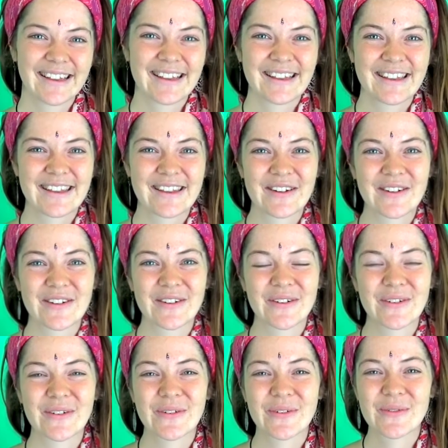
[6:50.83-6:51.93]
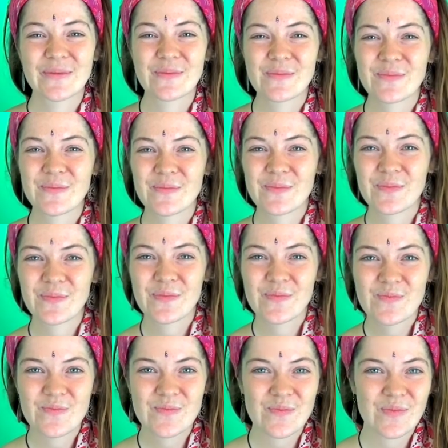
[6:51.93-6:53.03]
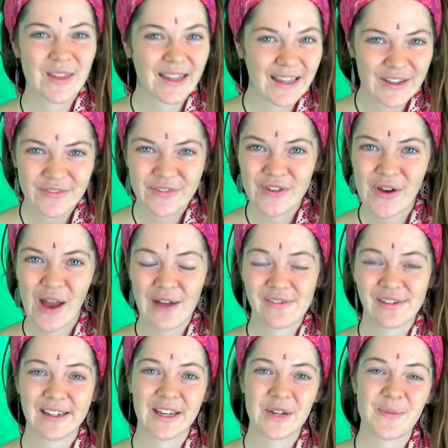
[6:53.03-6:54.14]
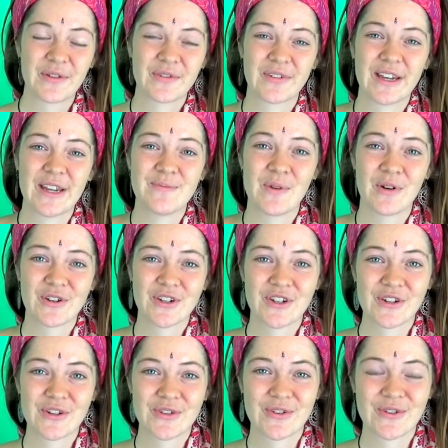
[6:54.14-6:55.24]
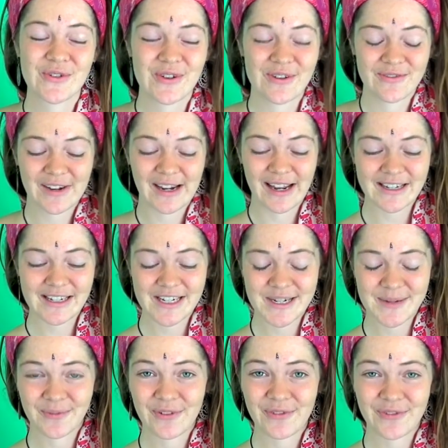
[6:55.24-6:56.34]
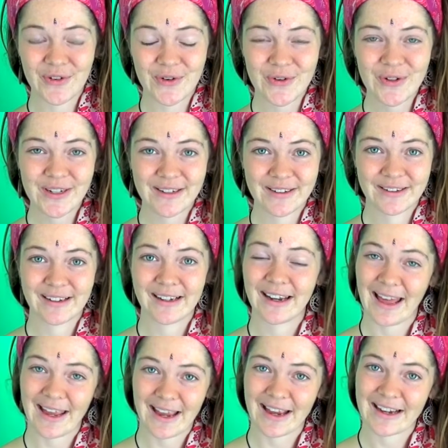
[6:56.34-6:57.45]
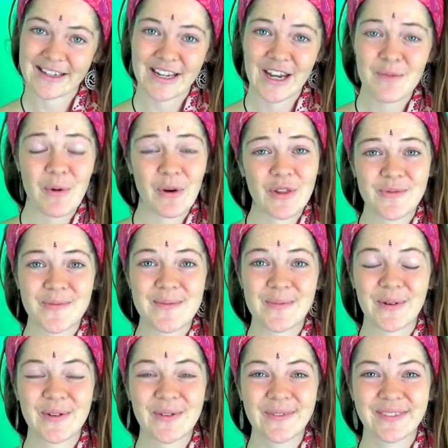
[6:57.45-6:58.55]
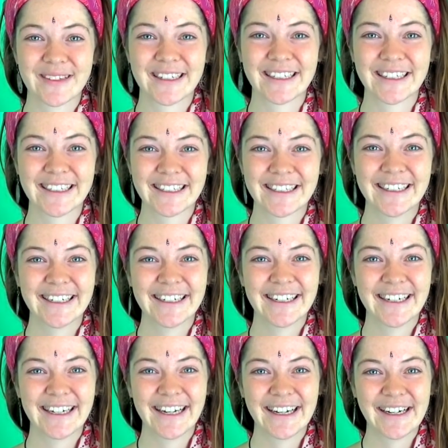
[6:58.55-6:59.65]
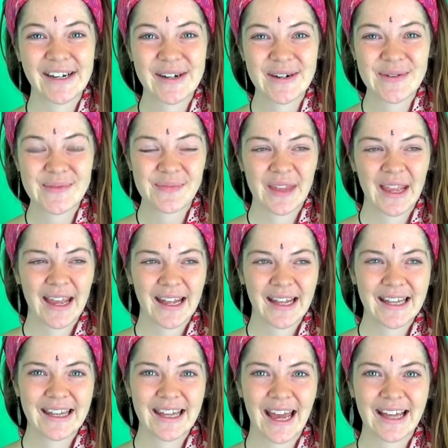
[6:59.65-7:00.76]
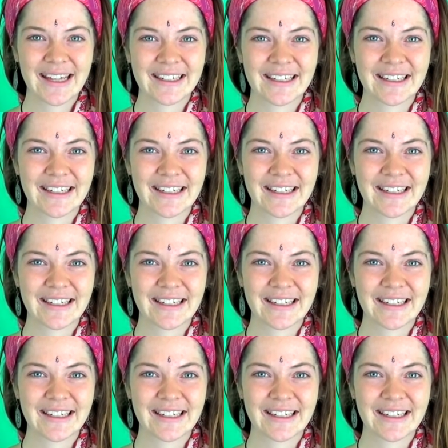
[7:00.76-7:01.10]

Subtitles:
So if you have a little bit of an emotional relationship with food, like actually most people, then